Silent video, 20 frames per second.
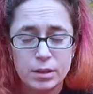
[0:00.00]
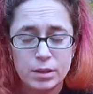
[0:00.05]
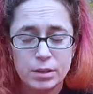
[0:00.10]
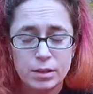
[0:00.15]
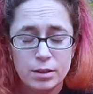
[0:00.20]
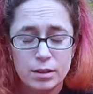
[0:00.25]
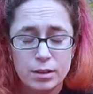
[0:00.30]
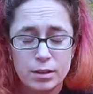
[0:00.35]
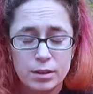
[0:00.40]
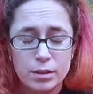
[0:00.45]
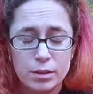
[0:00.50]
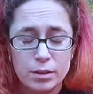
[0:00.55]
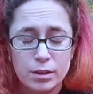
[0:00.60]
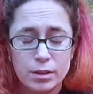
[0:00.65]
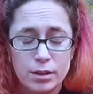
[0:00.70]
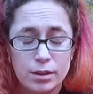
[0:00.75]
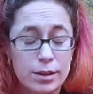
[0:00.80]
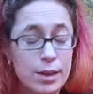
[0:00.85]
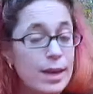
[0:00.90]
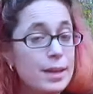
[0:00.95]
what your life
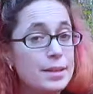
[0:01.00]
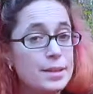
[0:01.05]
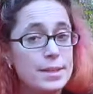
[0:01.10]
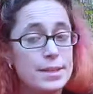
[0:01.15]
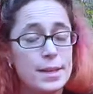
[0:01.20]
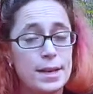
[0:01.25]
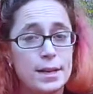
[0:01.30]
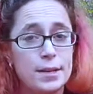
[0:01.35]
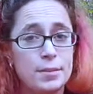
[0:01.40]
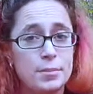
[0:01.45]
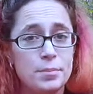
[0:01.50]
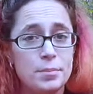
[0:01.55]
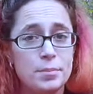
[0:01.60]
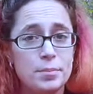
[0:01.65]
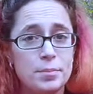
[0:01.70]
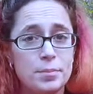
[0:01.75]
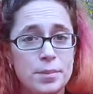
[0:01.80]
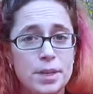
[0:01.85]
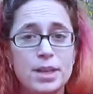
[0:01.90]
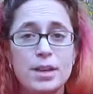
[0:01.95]
is like too, because
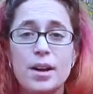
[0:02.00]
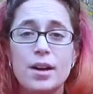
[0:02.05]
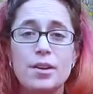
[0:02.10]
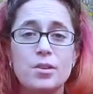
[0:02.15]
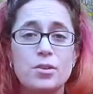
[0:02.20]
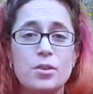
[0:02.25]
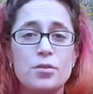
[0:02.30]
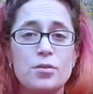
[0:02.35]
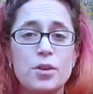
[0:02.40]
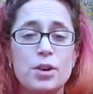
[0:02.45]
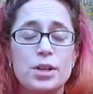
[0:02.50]
it's